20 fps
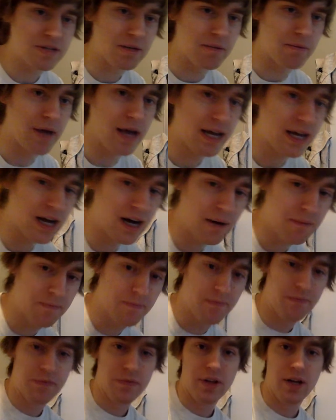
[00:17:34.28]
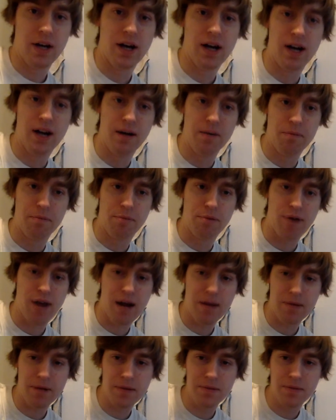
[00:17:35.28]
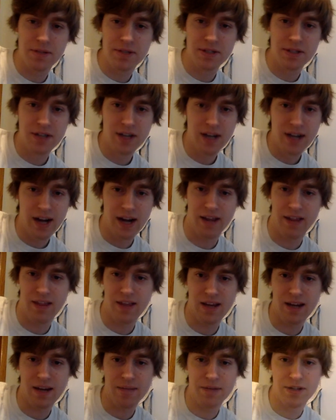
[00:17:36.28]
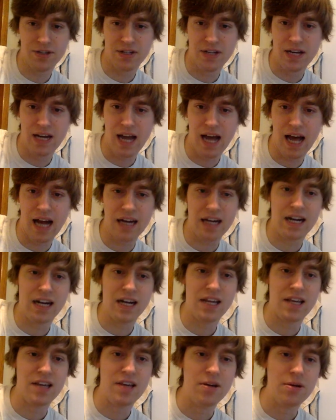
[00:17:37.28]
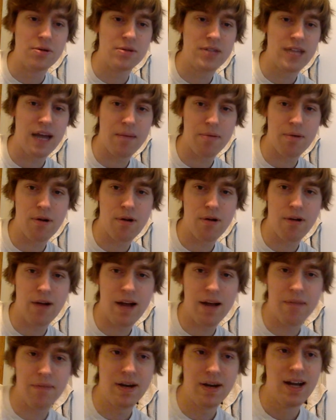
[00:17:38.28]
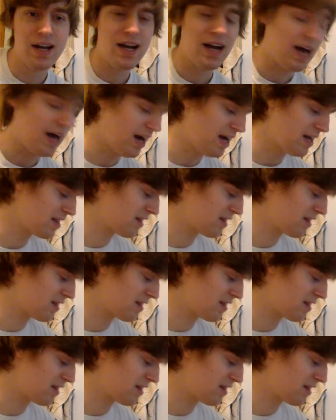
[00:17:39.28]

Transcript: to make up problems. I think I'm just not going to use that program. I